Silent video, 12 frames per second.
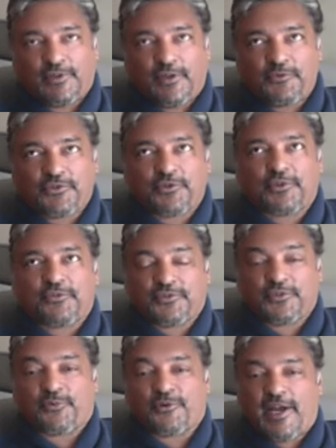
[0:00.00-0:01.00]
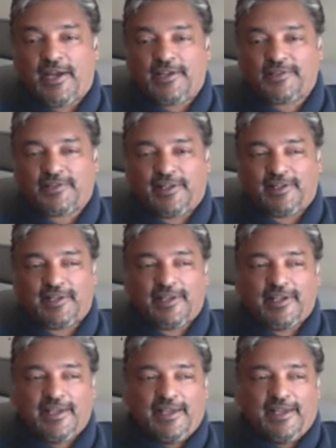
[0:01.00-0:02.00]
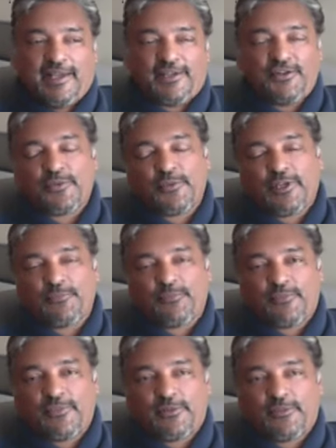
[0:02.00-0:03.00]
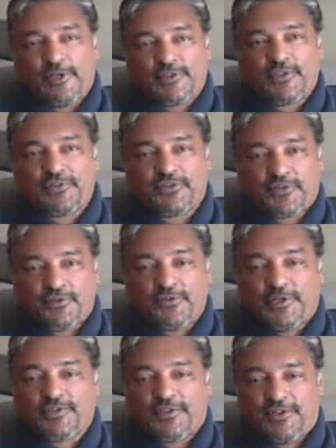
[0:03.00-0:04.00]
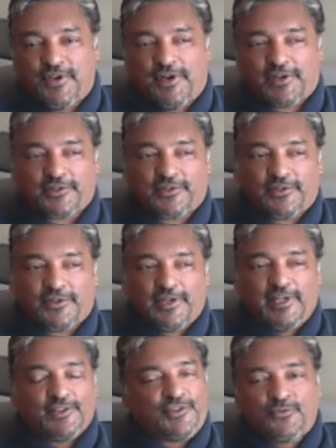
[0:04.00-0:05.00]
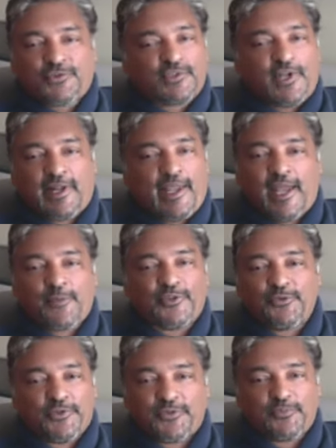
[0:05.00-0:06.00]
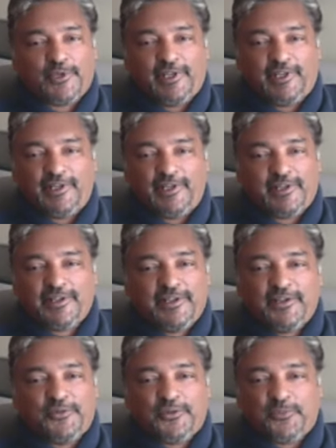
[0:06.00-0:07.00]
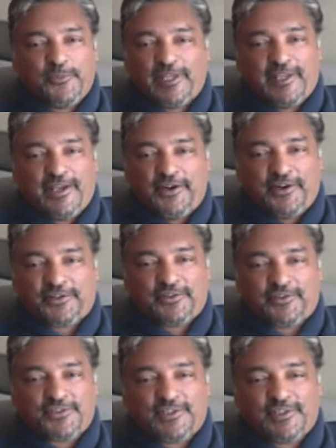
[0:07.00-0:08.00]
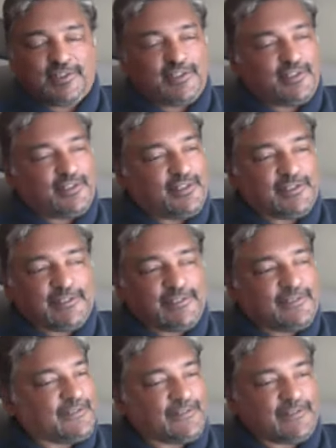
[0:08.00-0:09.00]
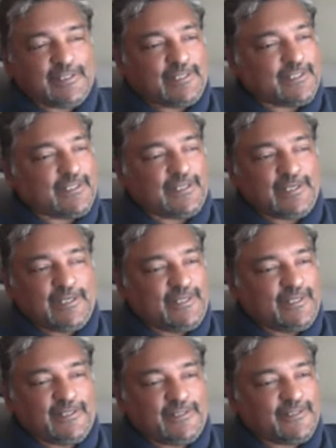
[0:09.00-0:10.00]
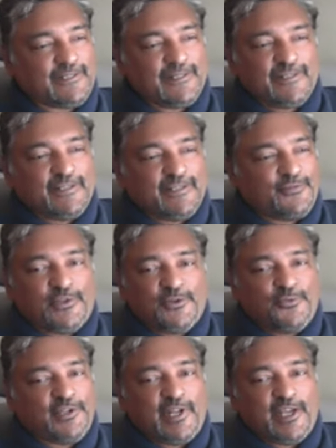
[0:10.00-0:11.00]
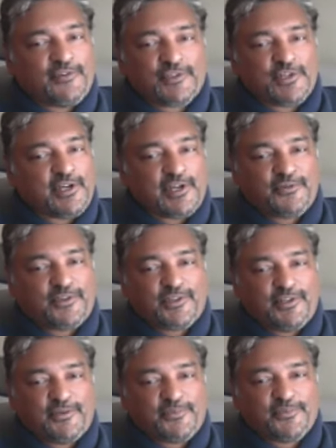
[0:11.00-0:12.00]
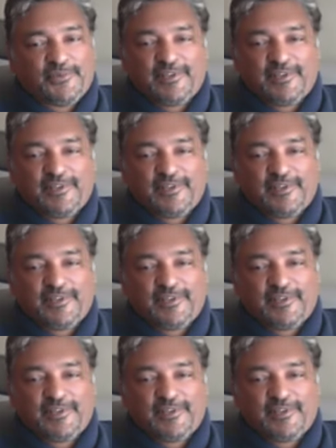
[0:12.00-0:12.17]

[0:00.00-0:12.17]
sort of surprised that, and you know, my sister, who is a doctor, she was not happy with my character. She said, you know, that guy, we would have a talk with him,